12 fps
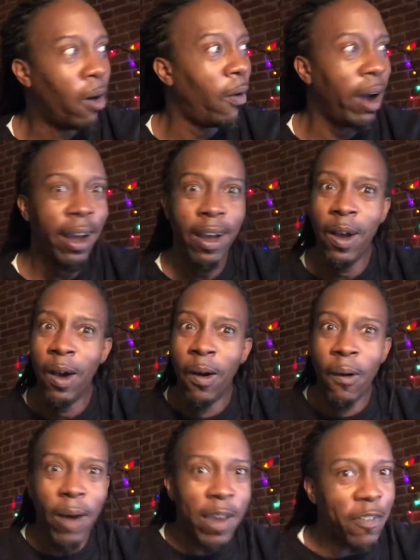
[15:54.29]
we
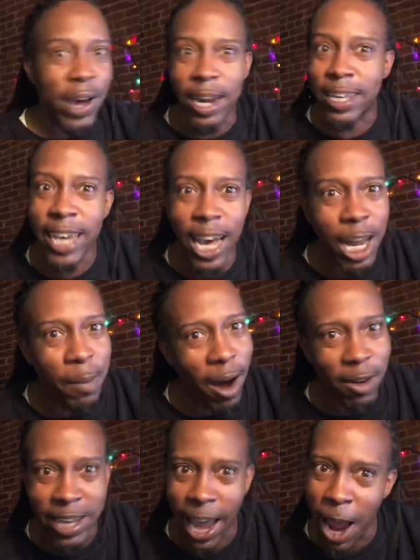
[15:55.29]
finna kill him
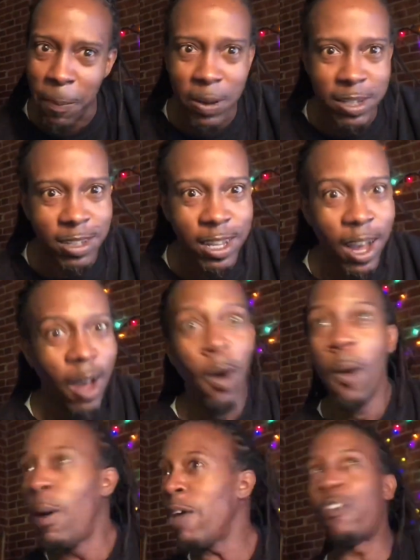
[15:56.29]
on campus.
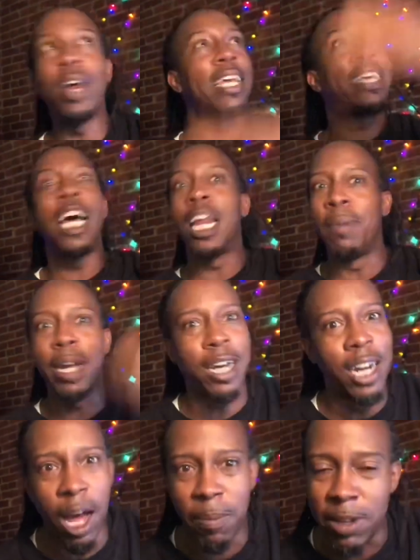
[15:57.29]
We finna kill him in
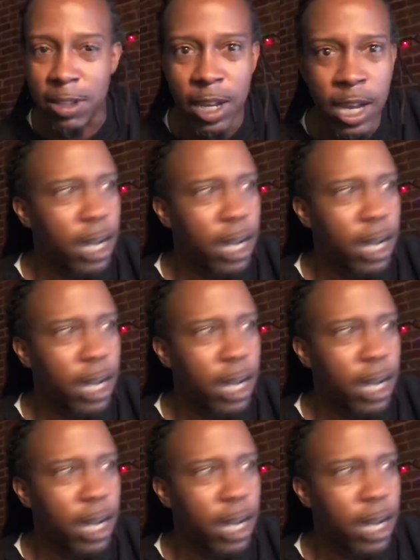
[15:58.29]
Columbus.